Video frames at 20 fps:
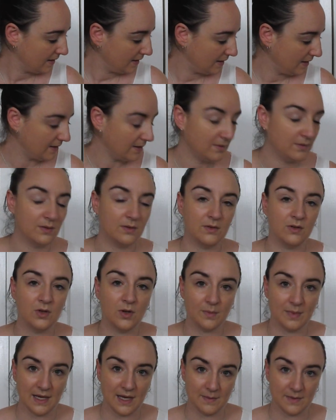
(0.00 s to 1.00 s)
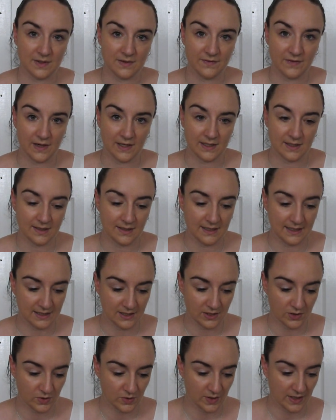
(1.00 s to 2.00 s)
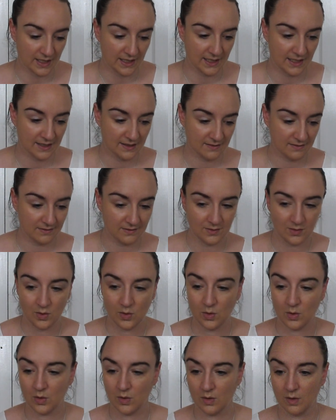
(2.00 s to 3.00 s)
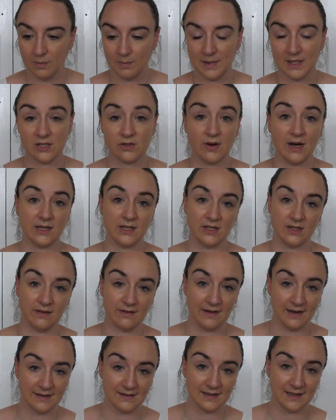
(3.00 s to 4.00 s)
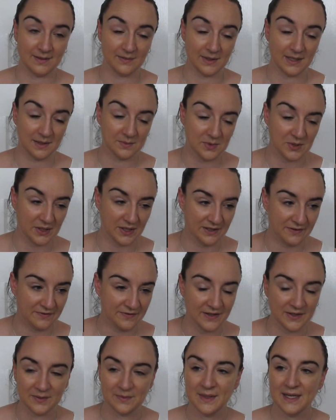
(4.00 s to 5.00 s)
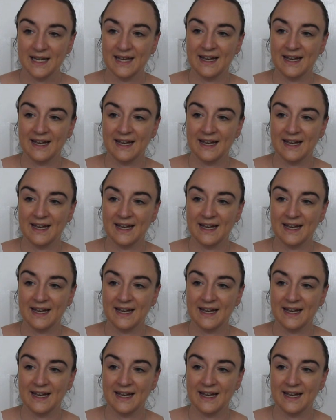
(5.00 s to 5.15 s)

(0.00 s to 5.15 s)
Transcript: you know, not be able to find her litter tray or be scratching around in it while I'm trying to film.